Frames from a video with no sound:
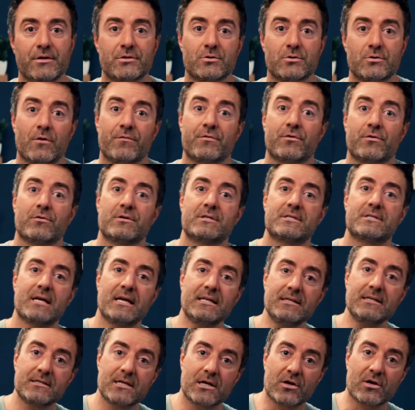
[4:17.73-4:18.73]
So if you're
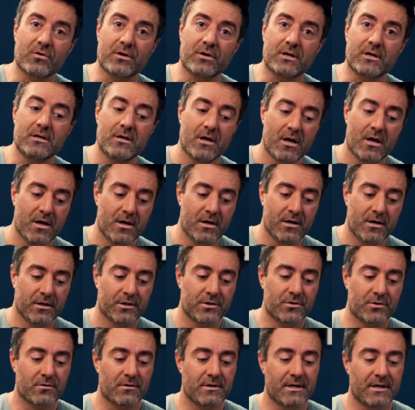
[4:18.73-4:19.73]
sedentary,
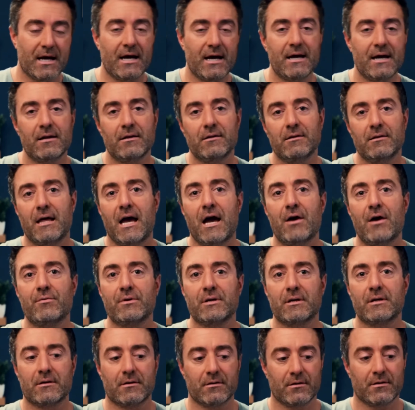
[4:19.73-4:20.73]
you're not
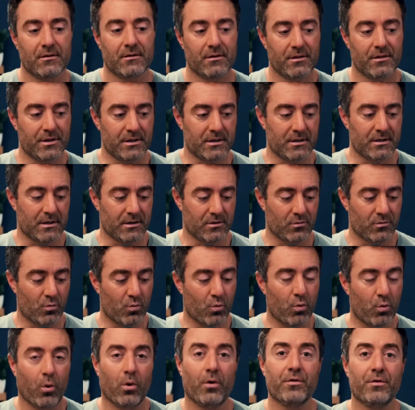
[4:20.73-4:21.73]
allowing the
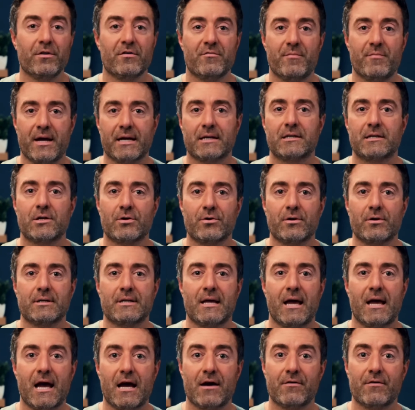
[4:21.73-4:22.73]
world of bacteria
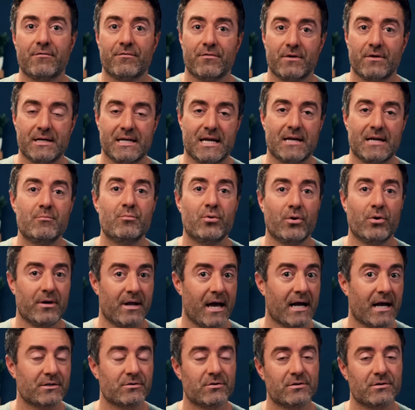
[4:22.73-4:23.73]
to have an input
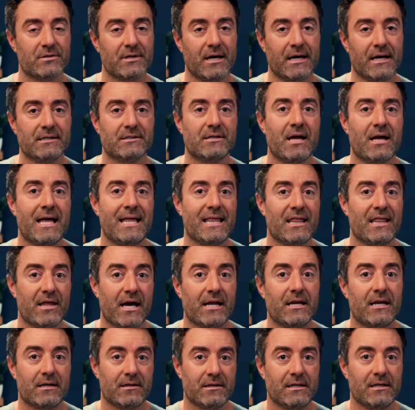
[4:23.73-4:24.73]
exercise
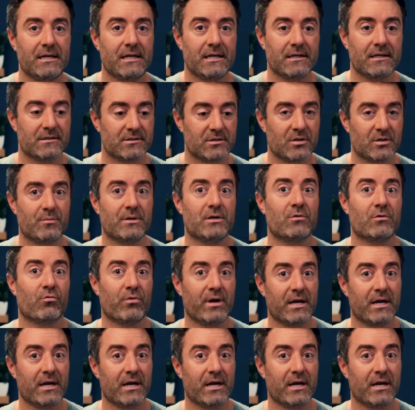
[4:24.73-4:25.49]
that it needs to be